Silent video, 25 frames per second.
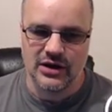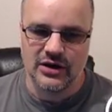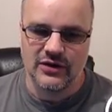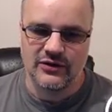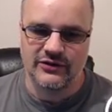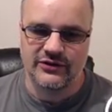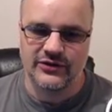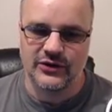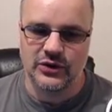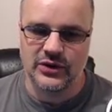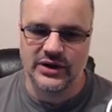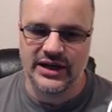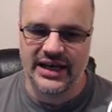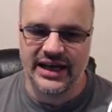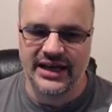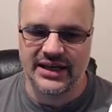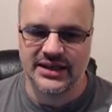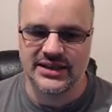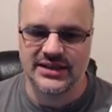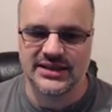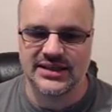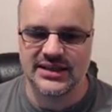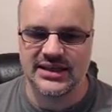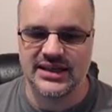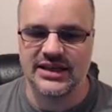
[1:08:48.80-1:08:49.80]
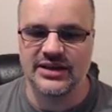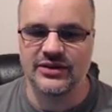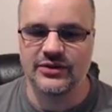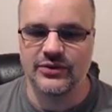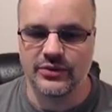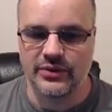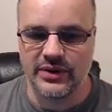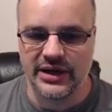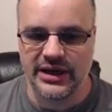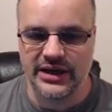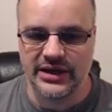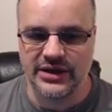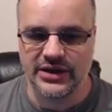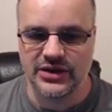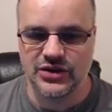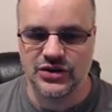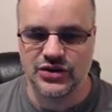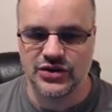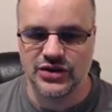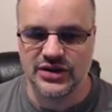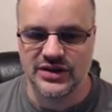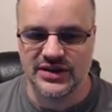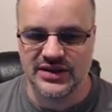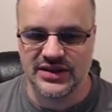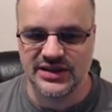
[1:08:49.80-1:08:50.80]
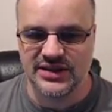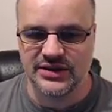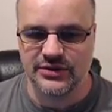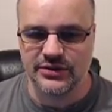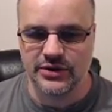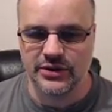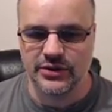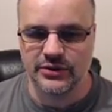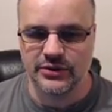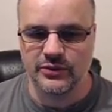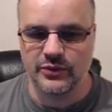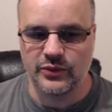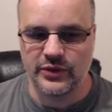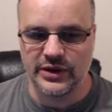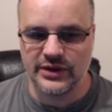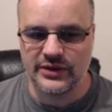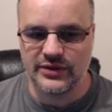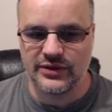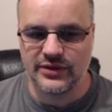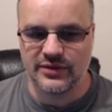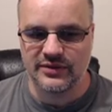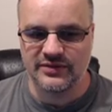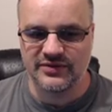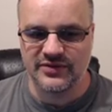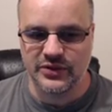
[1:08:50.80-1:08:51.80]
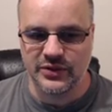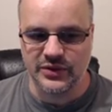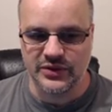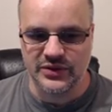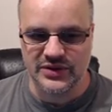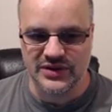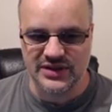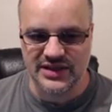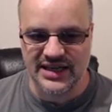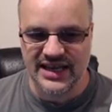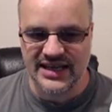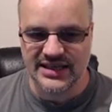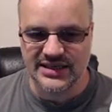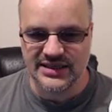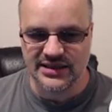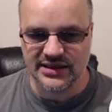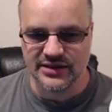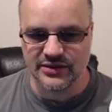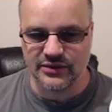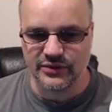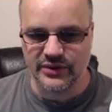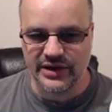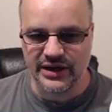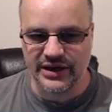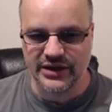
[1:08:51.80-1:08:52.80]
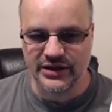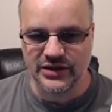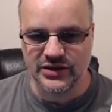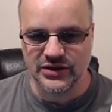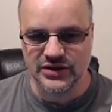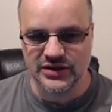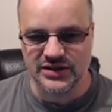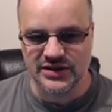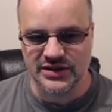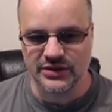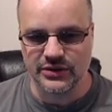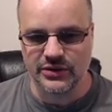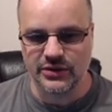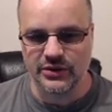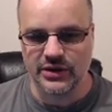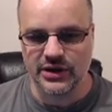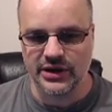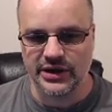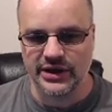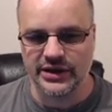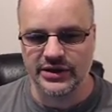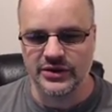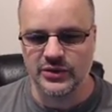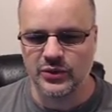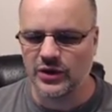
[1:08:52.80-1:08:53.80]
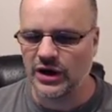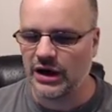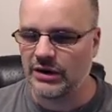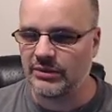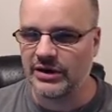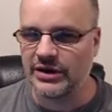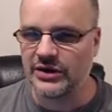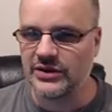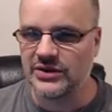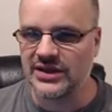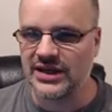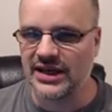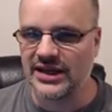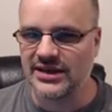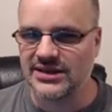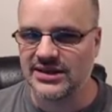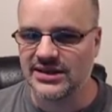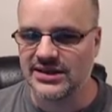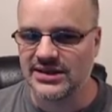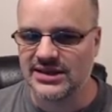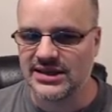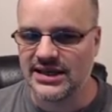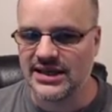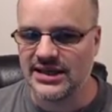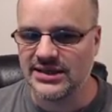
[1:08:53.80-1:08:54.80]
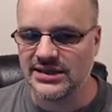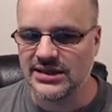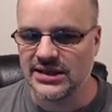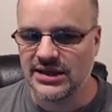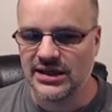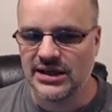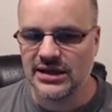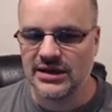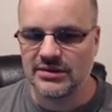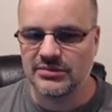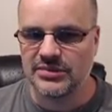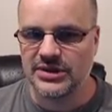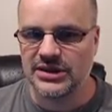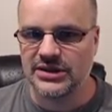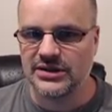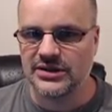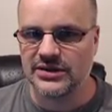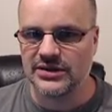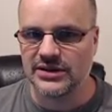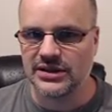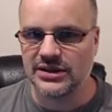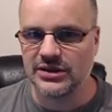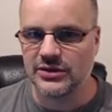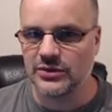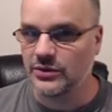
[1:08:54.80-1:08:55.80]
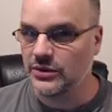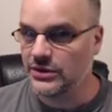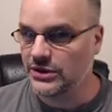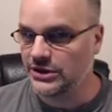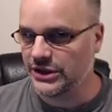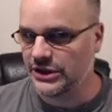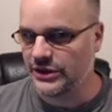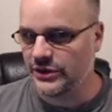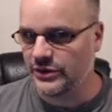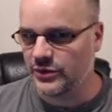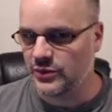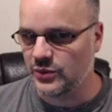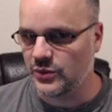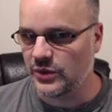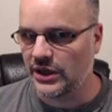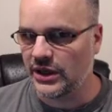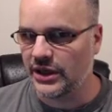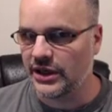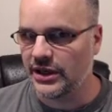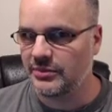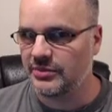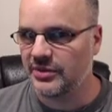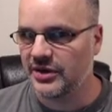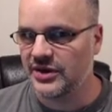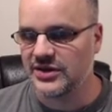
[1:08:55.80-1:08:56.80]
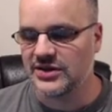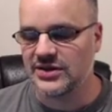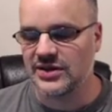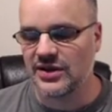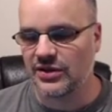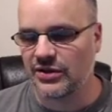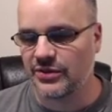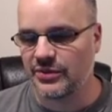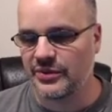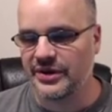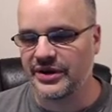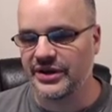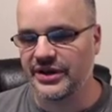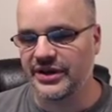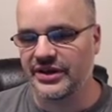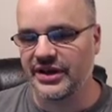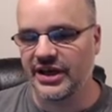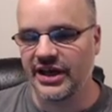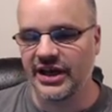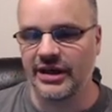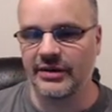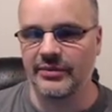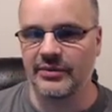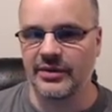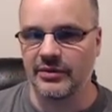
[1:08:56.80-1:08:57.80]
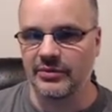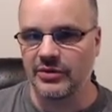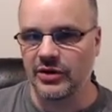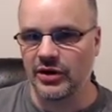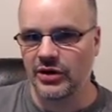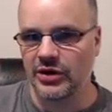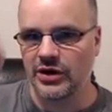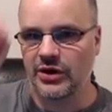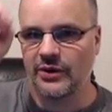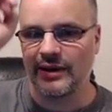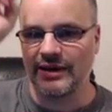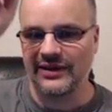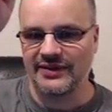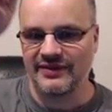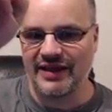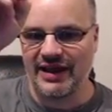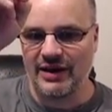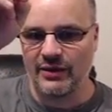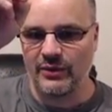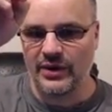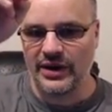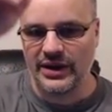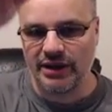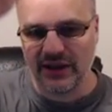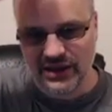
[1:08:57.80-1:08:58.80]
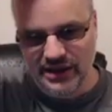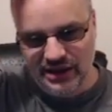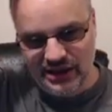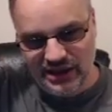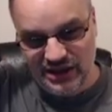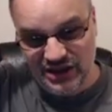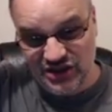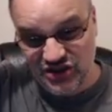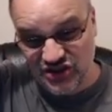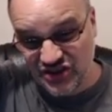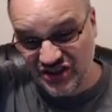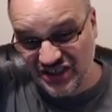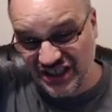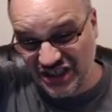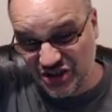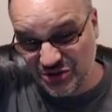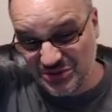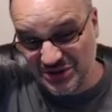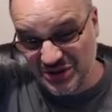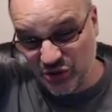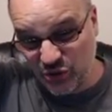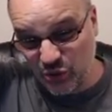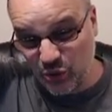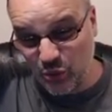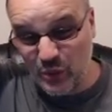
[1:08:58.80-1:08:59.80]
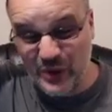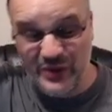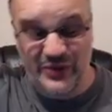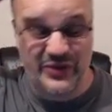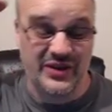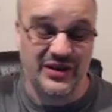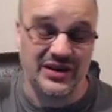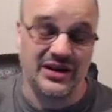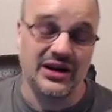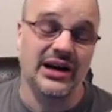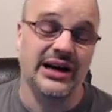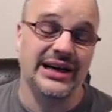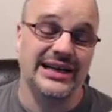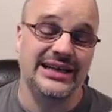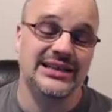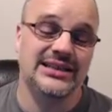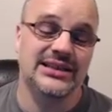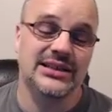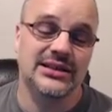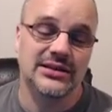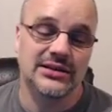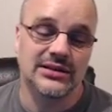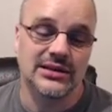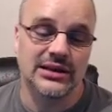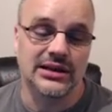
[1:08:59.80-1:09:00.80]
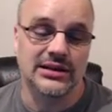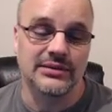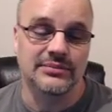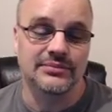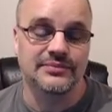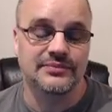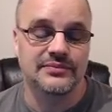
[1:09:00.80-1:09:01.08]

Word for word: for x in range, 0 width, for z in range, 0 height. Why am I using x and z? Because I don't want to use y, because it's a 3D game, I'm not going that way. shouldn't actually be called width and height, um,